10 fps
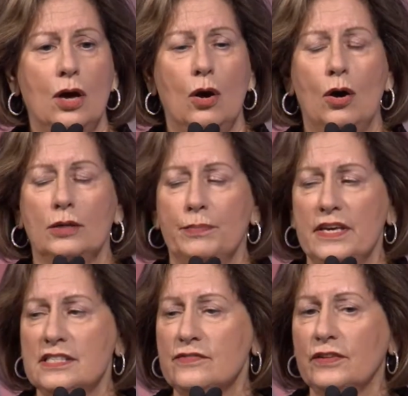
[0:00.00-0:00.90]
on
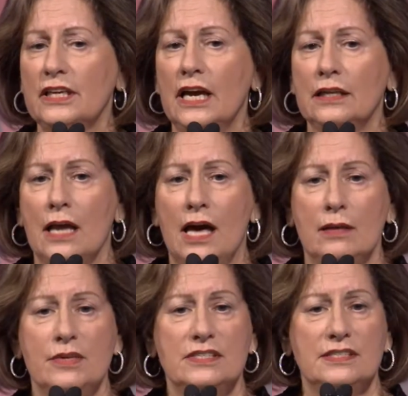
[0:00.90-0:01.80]
peacefully
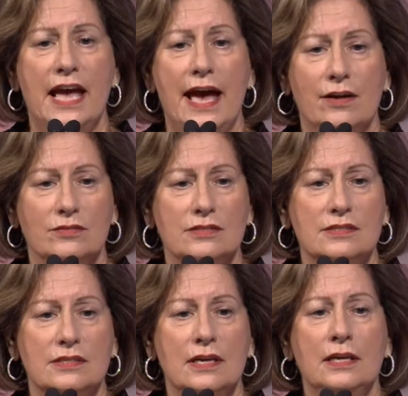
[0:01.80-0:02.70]
anonymous towns